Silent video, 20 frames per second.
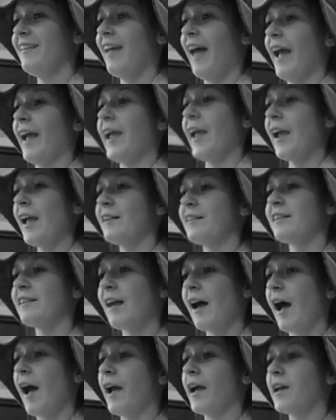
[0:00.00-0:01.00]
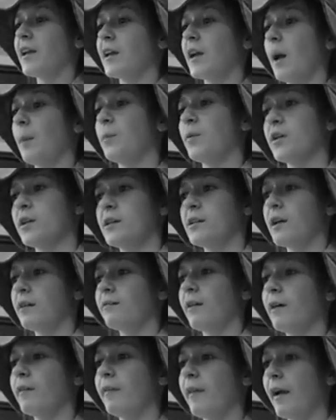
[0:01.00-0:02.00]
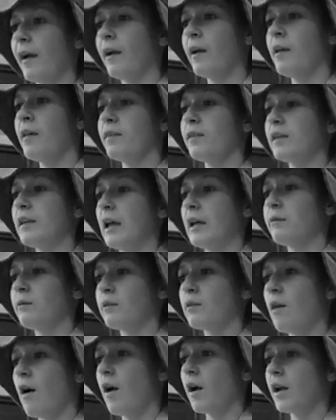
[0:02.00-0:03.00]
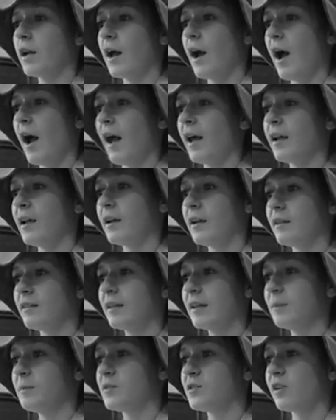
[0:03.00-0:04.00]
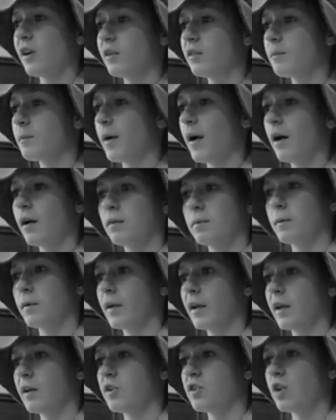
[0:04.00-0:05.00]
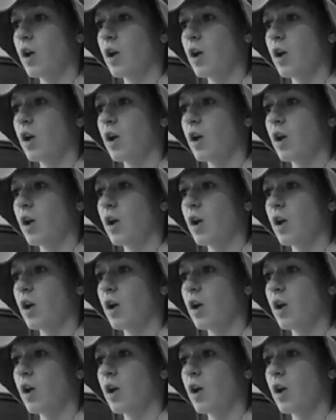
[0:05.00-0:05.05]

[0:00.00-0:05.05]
I can't deny it got pretty tough out there. The days were long and hot and it seemed just impossible to get a